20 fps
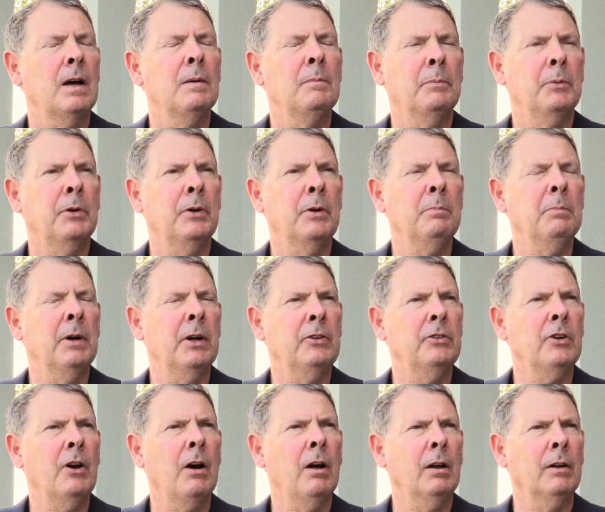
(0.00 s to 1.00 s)
Pretty much
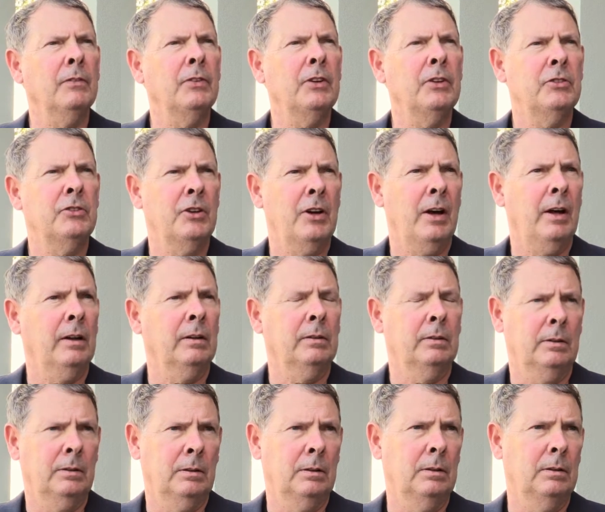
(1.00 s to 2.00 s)
all of his
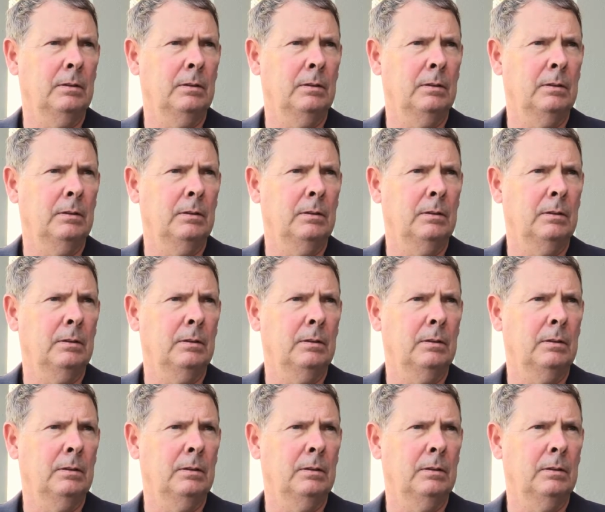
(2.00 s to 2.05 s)
childhood.